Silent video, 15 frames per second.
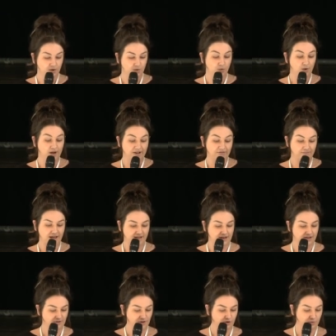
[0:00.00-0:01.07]
we've met the
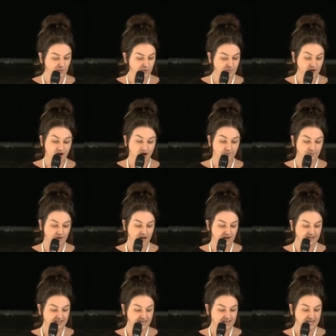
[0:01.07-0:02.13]
living God, we become
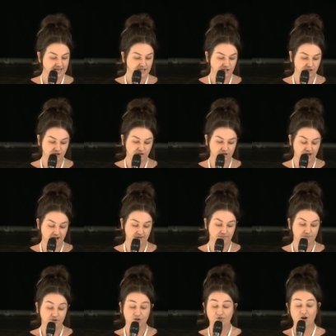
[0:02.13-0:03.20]
blind and need to,
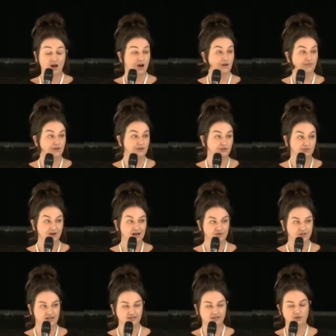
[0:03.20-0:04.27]
um, to rely on those around
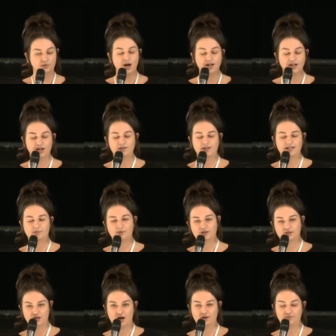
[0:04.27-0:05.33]
us. So I know there's been
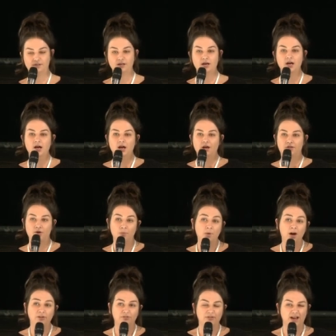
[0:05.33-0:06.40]
times that
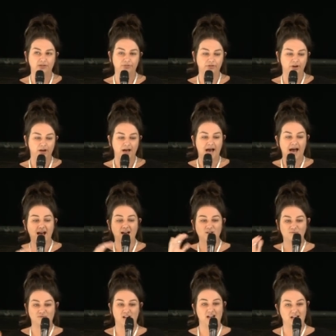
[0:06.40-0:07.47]
my faith has
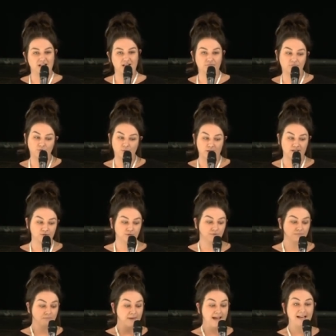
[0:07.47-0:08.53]
really dwindled,
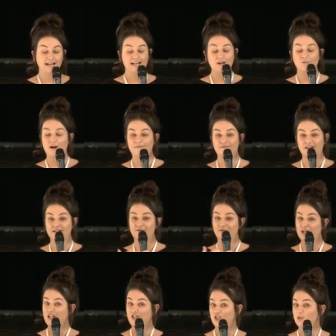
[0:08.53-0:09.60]
mainly when this
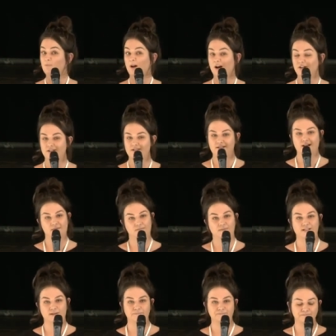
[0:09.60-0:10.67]
religious blindness comes
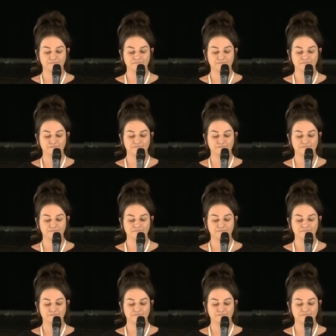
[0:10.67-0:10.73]
in.